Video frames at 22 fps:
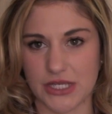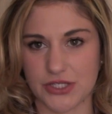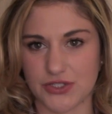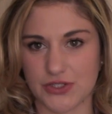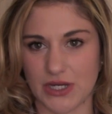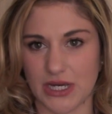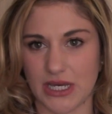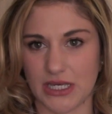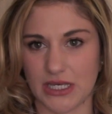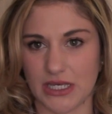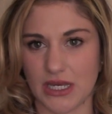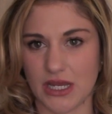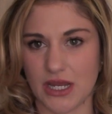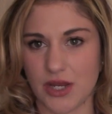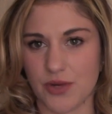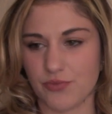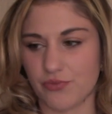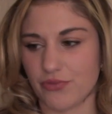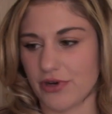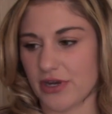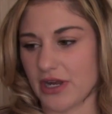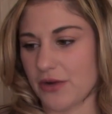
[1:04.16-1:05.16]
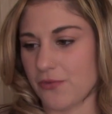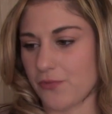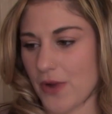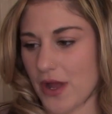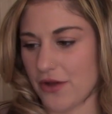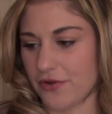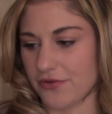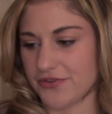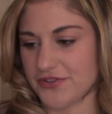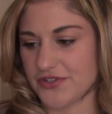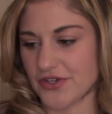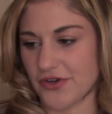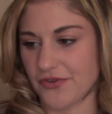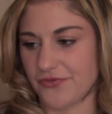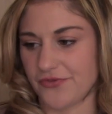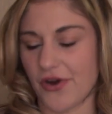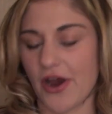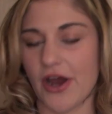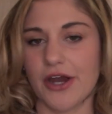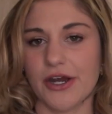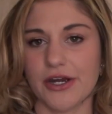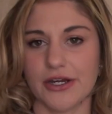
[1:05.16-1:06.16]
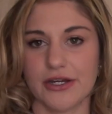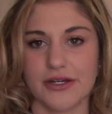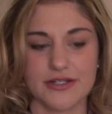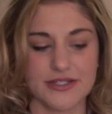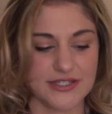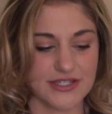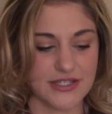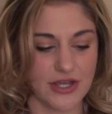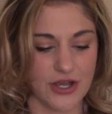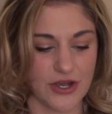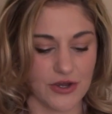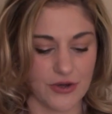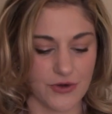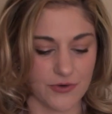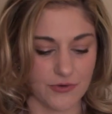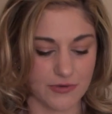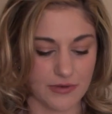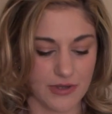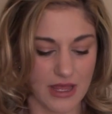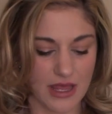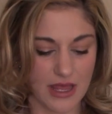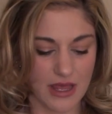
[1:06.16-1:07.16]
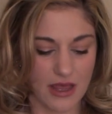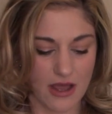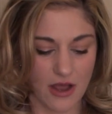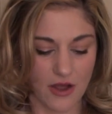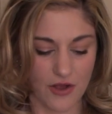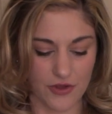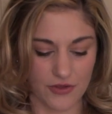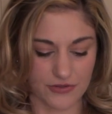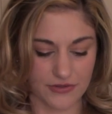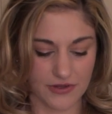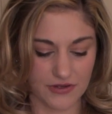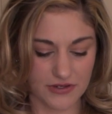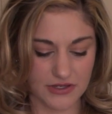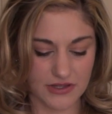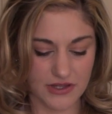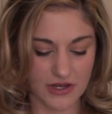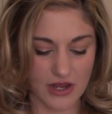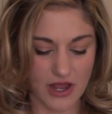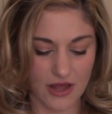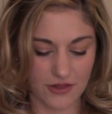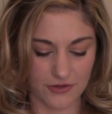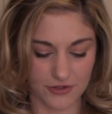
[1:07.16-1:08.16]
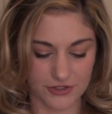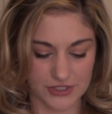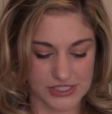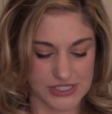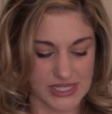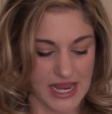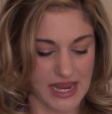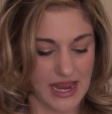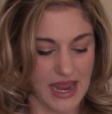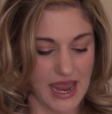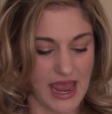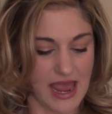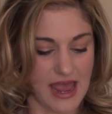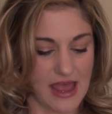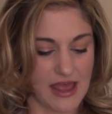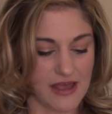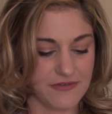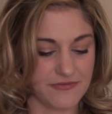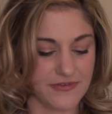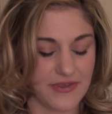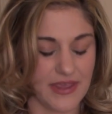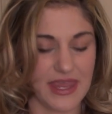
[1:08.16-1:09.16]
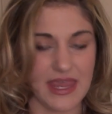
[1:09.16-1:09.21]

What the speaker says: doing pretty well so far. So I'll tell you the colors I have.